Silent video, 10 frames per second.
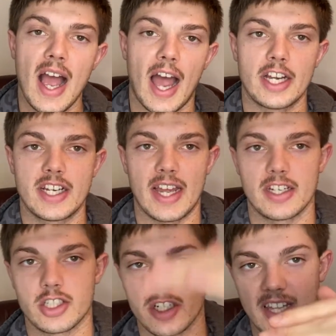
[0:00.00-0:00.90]
I kind of
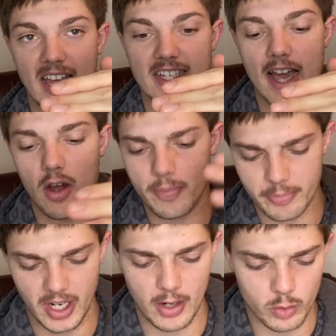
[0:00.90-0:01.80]
turn that down
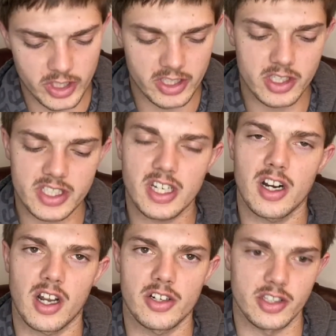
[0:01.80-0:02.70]
and I really look at the
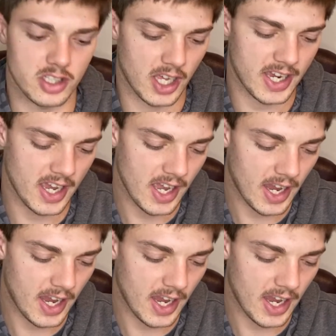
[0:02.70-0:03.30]
card under the light,